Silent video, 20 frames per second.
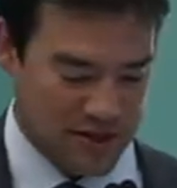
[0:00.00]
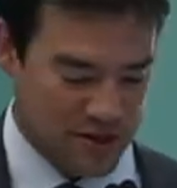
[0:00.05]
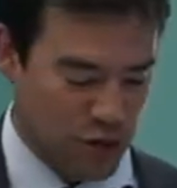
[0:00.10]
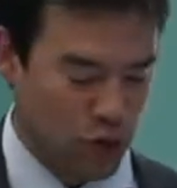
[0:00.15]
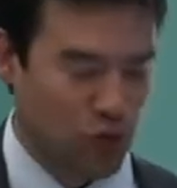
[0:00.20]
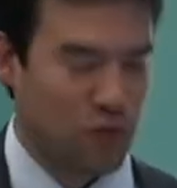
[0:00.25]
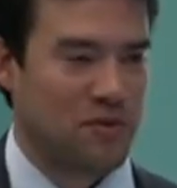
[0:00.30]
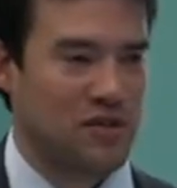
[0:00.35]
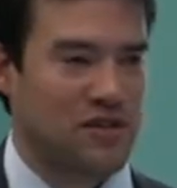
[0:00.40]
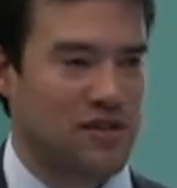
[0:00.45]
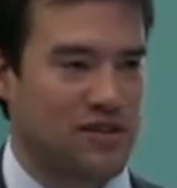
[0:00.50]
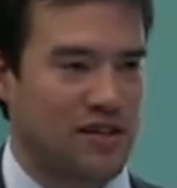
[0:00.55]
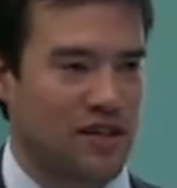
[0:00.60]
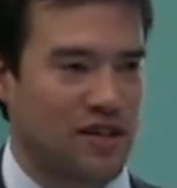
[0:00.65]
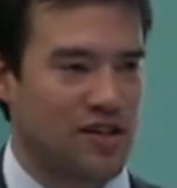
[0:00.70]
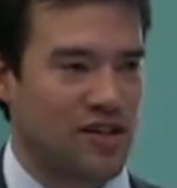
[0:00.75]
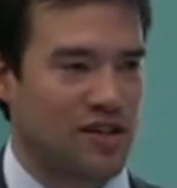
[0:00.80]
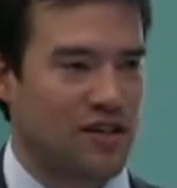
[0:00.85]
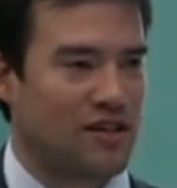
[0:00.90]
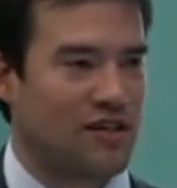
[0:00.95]
short
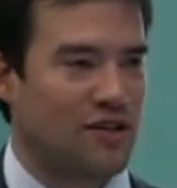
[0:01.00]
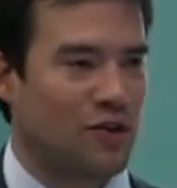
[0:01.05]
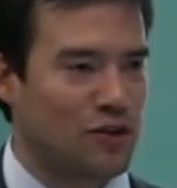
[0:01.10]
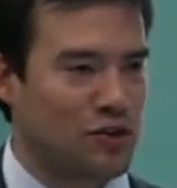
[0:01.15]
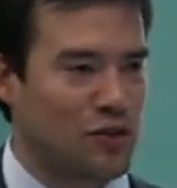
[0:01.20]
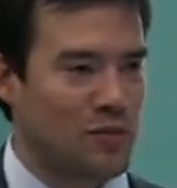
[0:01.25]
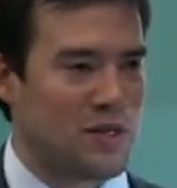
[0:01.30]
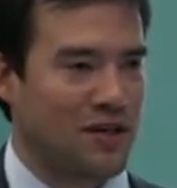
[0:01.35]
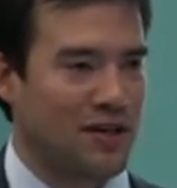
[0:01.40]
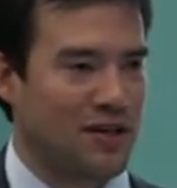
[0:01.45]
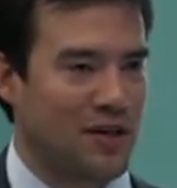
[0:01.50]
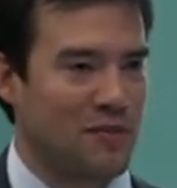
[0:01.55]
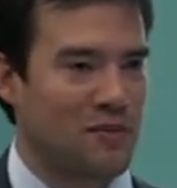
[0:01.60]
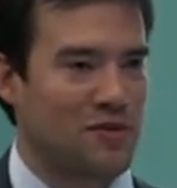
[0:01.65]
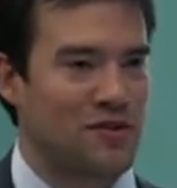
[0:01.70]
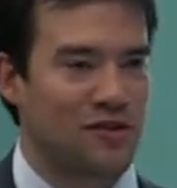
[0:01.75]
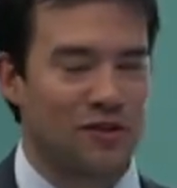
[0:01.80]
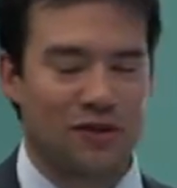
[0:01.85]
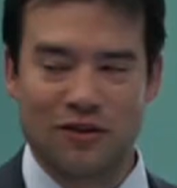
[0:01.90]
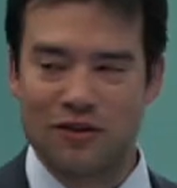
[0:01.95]
presentation, not too many
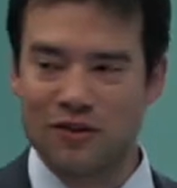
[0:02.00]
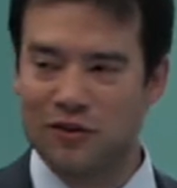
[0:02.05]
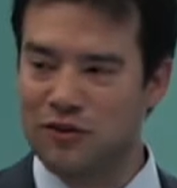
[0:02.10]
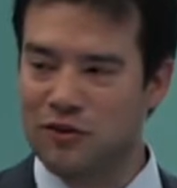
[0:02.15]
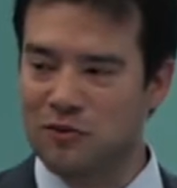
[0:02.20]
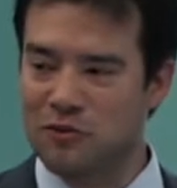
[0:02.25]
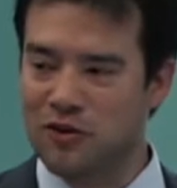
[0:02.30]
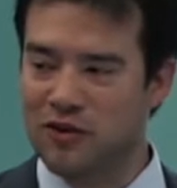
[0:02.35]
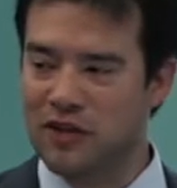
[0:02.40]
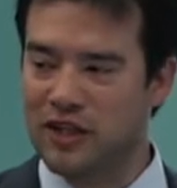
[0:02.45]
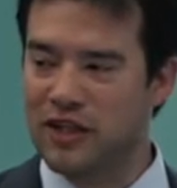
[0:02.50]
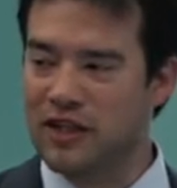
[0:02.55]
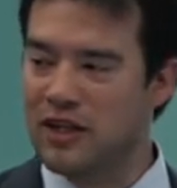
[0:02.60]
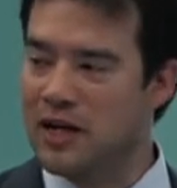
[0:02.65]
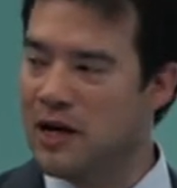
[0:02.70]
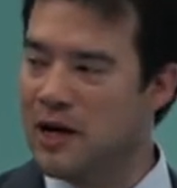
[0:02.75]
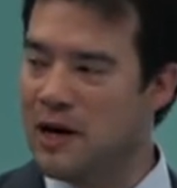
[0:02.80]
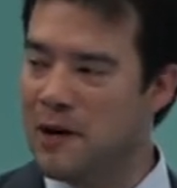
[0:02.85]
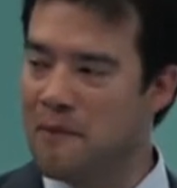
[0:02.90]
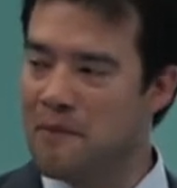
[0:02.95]
numbers, not to worry.
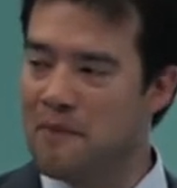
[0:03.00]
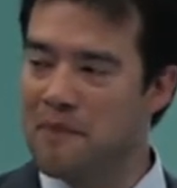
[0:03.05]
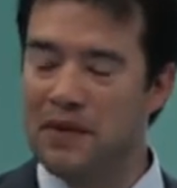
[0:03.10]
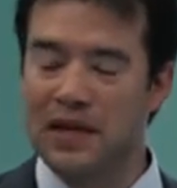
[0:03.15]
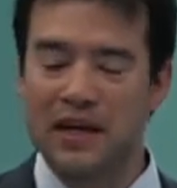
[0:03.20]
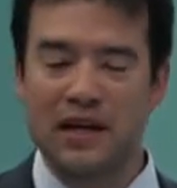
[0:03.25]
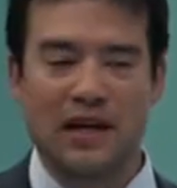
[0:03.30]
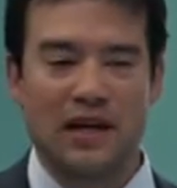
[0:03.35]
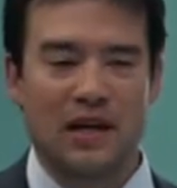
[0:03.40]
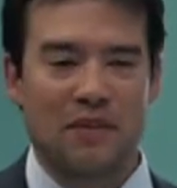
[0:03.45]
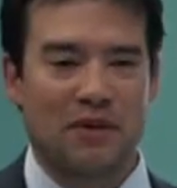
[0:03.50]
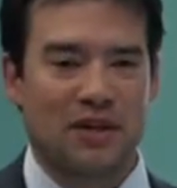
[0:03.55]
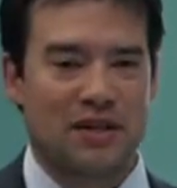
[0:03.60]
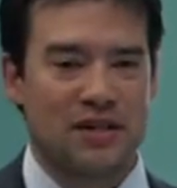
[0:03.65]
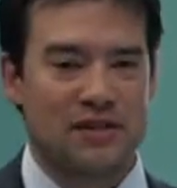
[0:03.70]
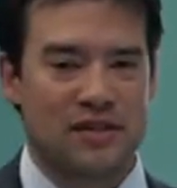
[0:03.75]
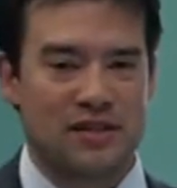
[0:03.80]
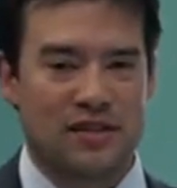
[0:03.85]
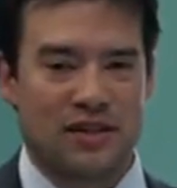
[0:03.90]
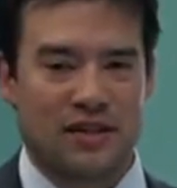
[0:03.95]
But
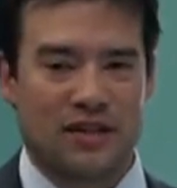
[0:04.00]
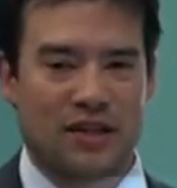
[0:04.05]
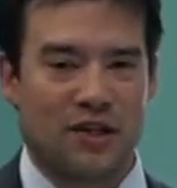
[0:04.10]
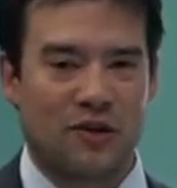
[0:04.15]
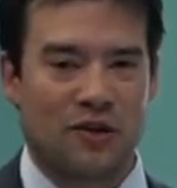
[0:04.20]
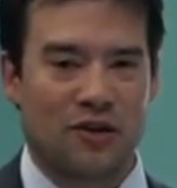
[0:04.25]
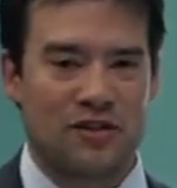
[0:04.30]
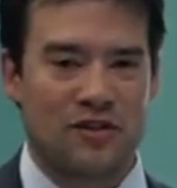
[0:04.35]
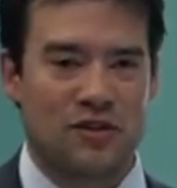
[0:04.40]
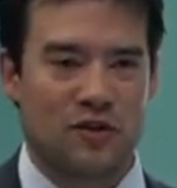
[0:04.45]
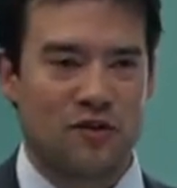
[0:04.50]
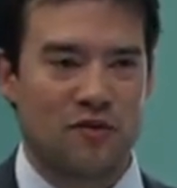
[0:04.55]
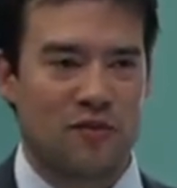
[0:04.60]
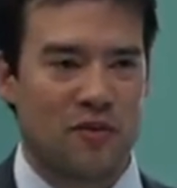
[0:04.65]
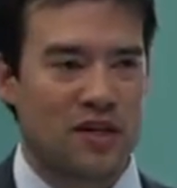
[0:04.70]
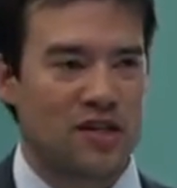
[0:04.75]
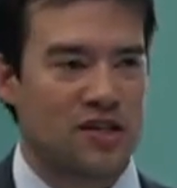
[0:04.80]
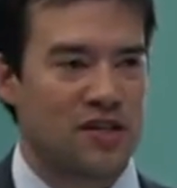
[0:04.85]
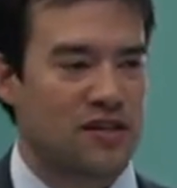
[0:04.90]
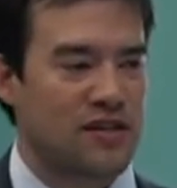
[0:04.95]
as Nicola sort of
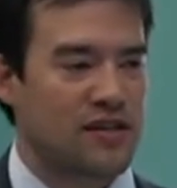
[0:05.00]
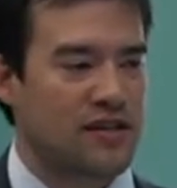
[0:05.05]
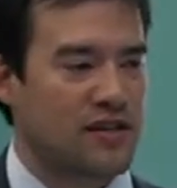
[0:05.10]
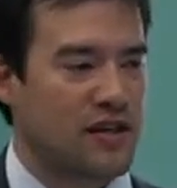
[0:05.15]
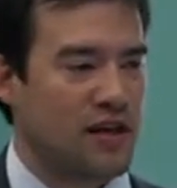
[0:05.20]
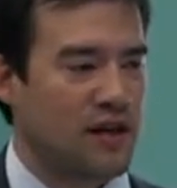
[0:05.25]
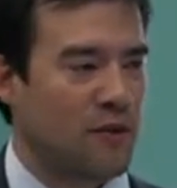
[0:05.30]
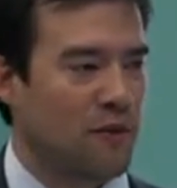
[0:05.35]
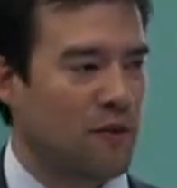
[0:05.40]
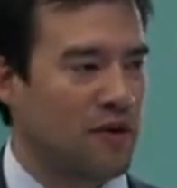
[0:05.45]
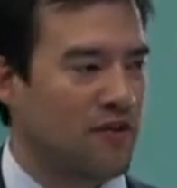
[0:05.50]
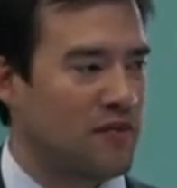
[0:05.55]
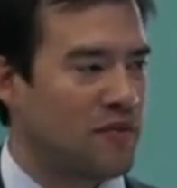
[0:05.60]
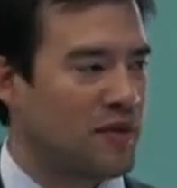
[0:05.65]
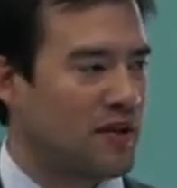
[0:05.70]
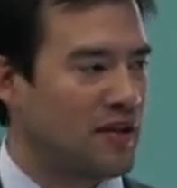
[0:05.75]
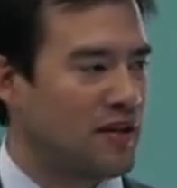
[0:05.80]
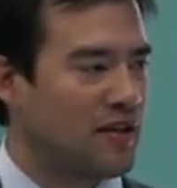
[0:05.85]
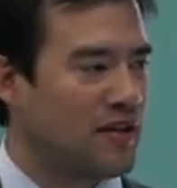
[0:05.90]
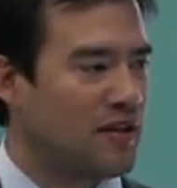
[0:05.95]
mentioned, we've
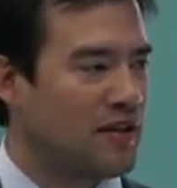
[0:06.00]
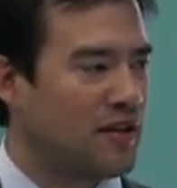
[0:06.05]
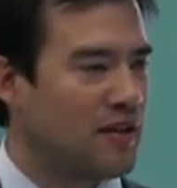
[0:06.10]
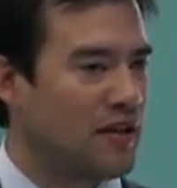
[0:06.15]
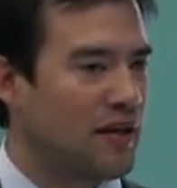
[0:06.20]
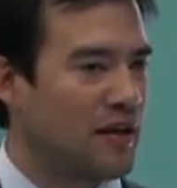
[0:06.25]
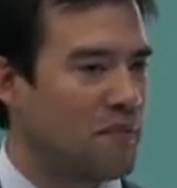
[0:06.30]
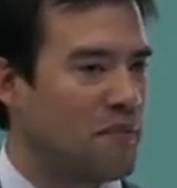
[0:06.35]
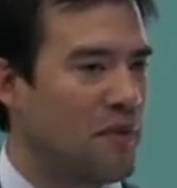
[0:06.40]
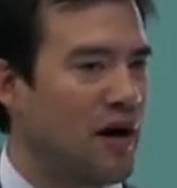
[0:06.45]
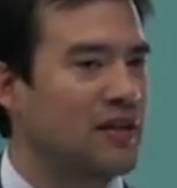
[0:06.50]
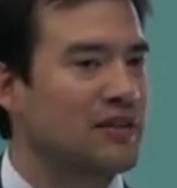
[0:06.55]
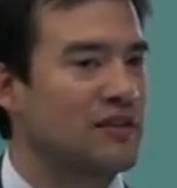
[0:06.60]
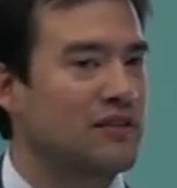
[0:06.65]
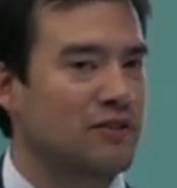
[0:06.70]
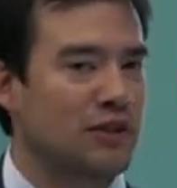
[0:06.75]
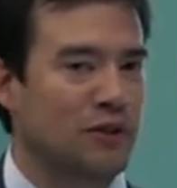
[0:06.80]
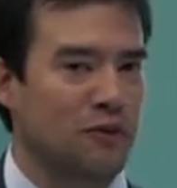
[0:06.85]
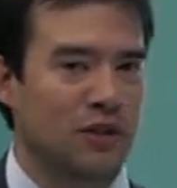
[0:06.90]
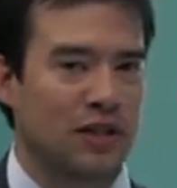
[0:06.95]
been
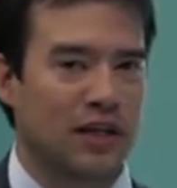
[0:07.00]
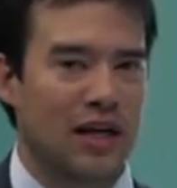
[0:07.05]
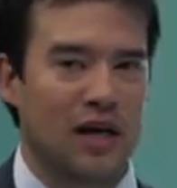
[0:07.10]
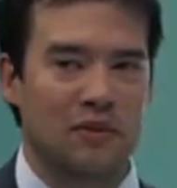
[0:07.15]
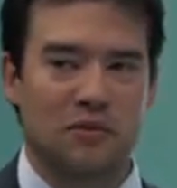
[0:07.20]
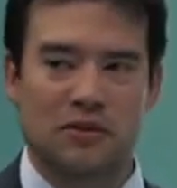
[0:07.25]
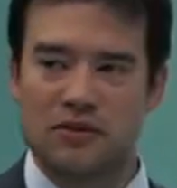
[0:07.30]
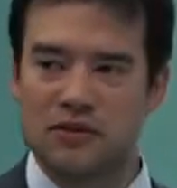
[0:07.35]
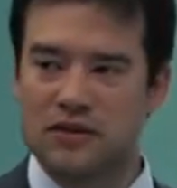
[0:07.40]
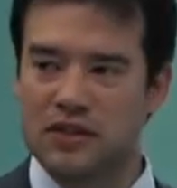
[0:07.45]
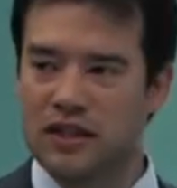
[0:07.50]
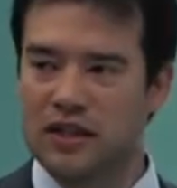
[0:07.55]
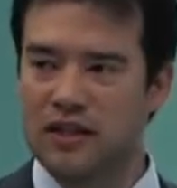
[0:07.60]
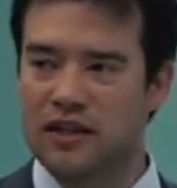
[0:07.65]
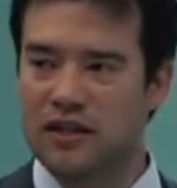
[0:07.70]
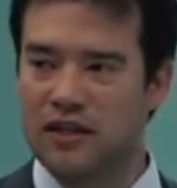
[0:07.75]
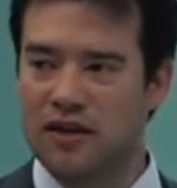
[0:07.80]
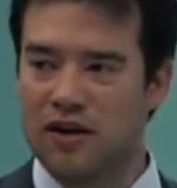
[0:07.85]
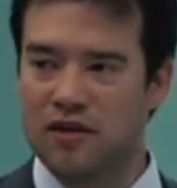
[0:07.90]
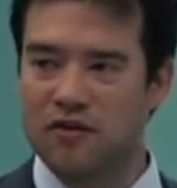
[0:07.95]
partnering with Capital
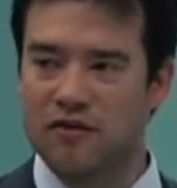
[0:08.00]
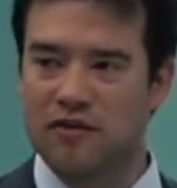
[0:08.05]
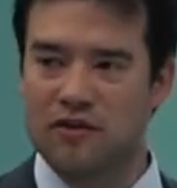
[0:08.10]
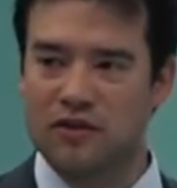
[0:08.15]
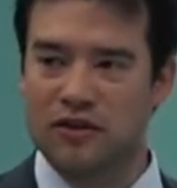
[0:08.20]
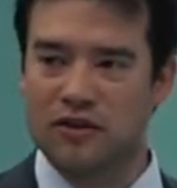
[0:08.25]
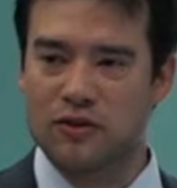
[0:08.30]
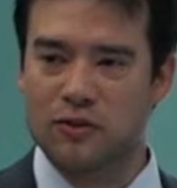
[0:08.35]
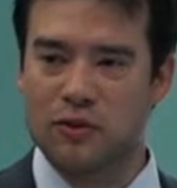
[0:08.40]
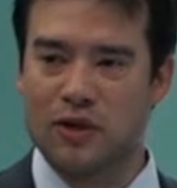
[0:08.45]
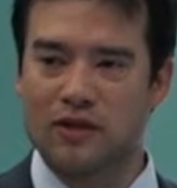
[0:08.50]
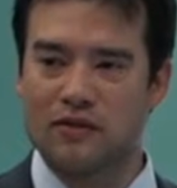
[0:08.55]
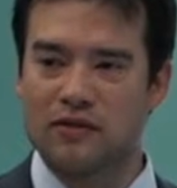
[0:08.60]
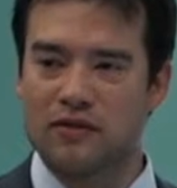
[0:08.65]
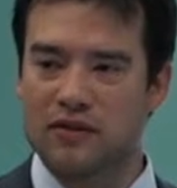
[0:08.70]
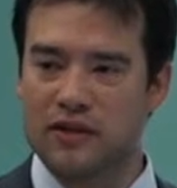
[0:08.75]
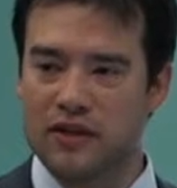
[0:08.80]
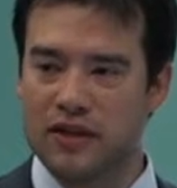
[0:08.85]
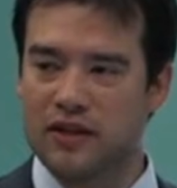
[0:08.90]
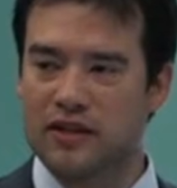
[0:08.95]
Link now for the
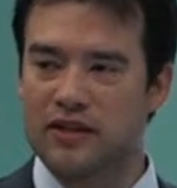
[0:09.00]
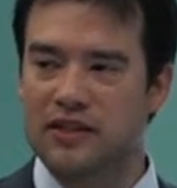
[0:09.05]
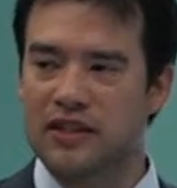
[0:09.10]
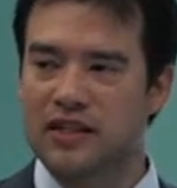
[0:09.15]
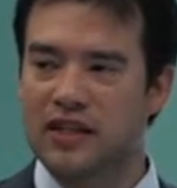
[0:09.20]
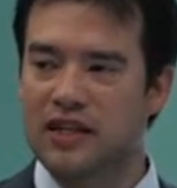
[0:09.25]
12th year.